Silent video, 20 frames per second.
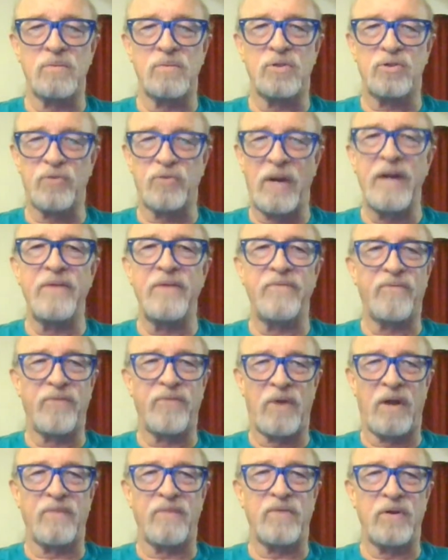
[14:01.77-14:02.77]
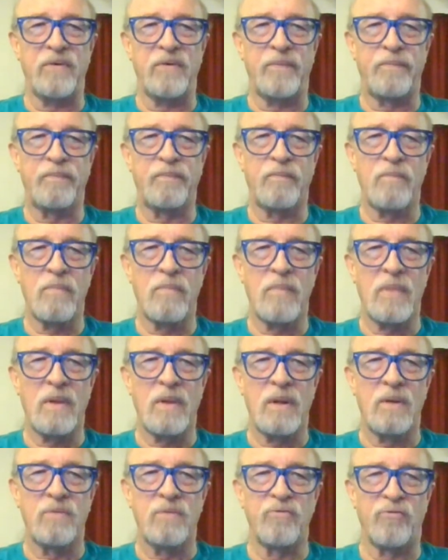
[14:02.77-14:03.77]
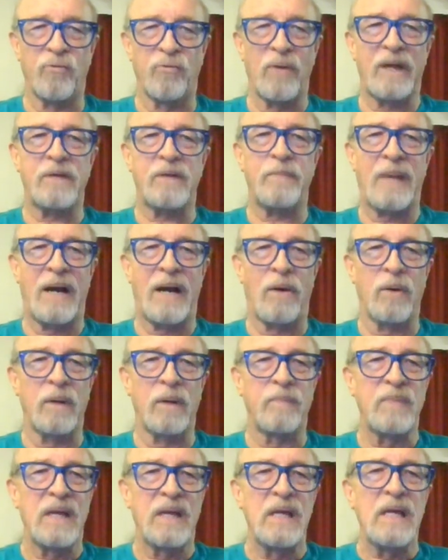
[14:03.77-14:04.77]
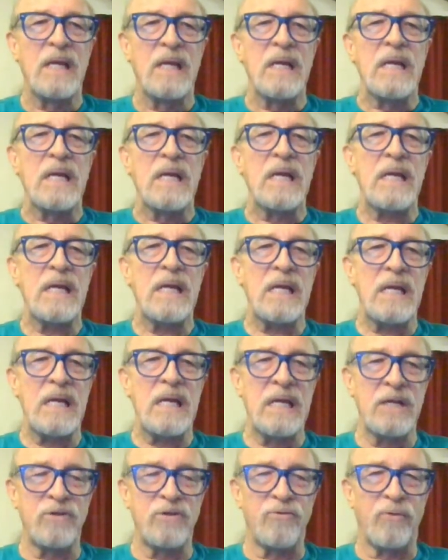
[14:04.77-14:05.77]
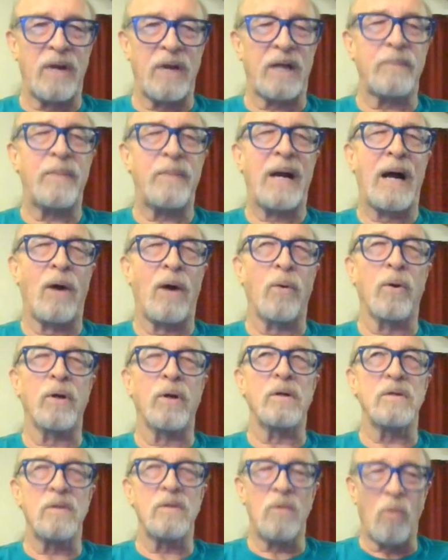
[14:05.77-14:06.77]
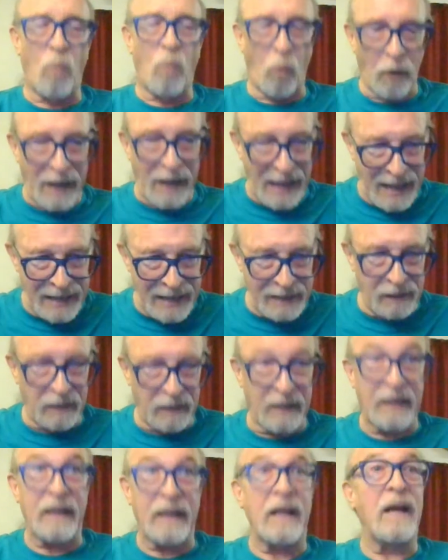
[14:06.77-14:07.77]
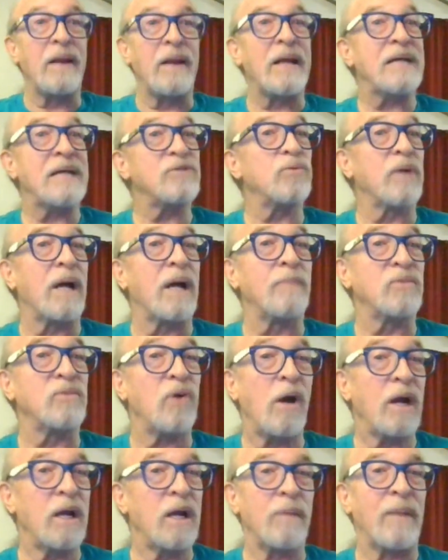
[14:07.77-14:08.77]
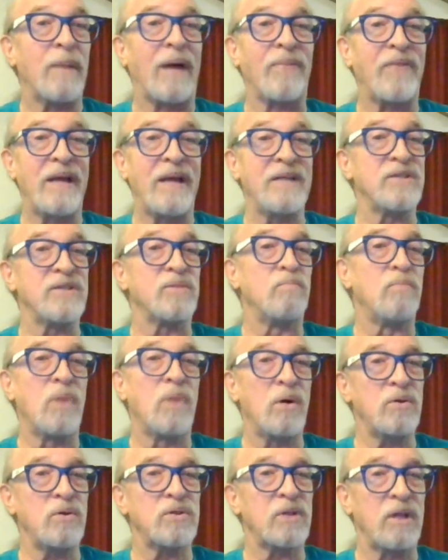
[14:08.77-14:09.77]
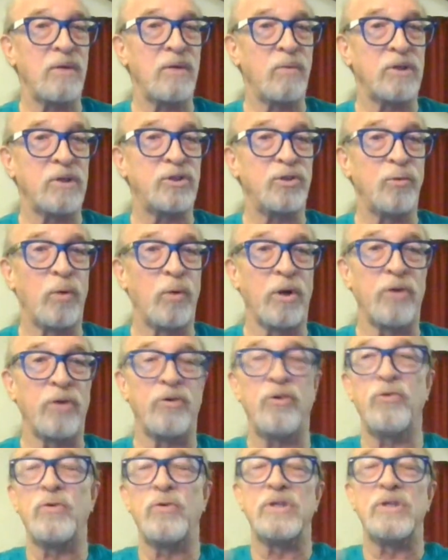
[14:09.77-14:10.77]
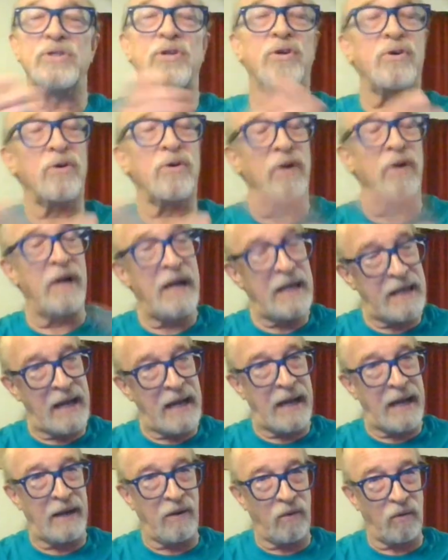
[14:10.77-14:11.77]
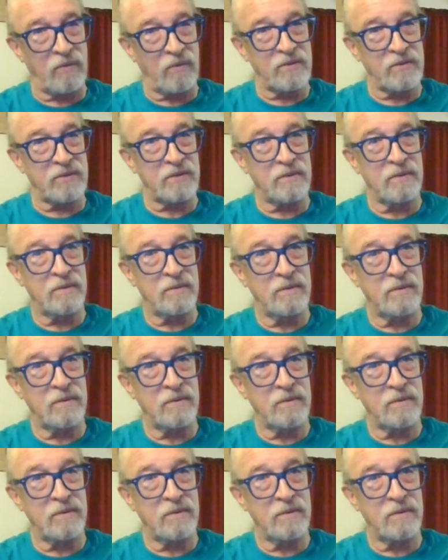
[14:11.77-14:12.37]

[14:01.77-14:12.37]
straight in front of you. Direct power. Indirect power, or angling, and that's what I'm talking about. That is mostly what you want to do, is create angles.